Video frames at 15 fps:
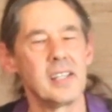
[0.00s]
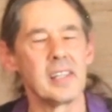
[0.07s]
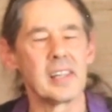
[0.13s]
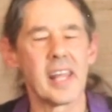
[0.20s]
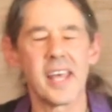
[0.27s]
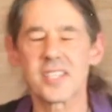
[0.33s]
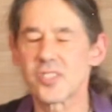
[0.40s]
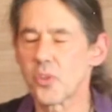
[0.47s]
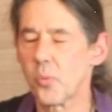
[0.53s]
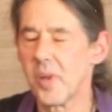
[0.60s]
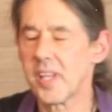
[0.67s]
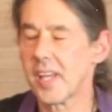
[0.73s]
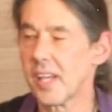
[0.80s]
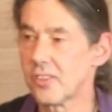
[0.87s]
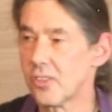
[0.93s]
lest
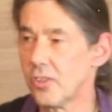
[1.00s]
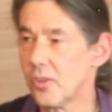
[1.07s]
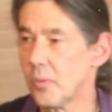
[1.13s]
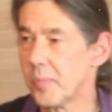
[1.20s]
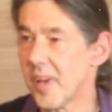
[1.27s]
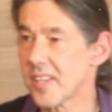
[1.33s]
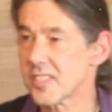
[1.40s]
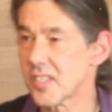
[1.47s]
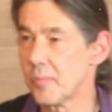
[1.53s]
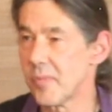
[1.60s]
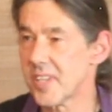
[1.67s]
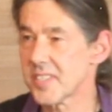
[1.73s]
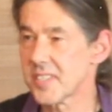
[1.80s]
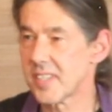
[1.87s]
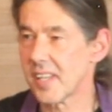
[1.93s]
we get too
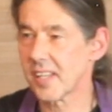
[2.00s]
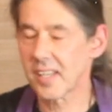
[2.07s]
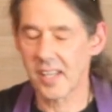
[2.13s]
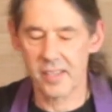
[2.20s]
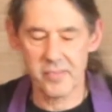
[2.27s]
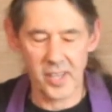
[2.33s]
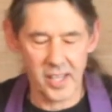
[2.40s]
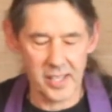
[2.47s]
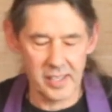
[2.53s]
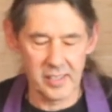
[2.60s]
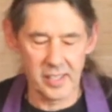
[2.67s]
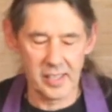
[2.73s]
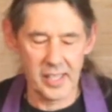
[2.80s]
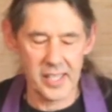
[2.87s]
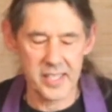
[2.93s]
pessimistic, I've got a
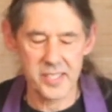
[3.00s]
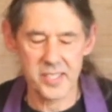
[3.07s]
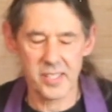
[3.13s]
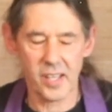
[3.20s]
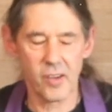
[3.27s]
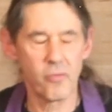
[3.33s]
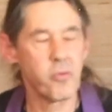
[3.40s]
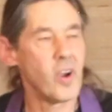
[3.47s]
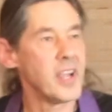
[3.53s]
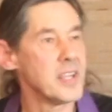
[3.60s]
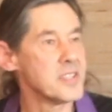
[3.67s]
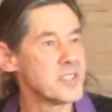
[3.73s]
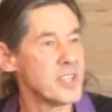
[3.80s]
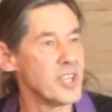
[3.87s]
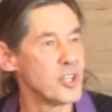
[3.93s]
little list of
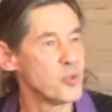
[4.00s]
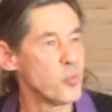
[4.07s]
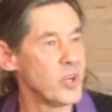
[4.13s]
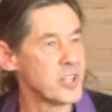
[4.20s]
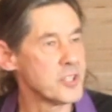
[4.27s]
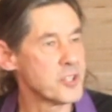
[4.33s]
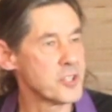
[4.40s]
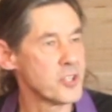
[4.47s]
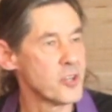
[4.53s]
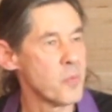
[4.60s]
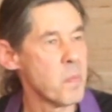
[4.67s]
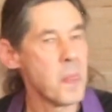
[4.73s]
ways in which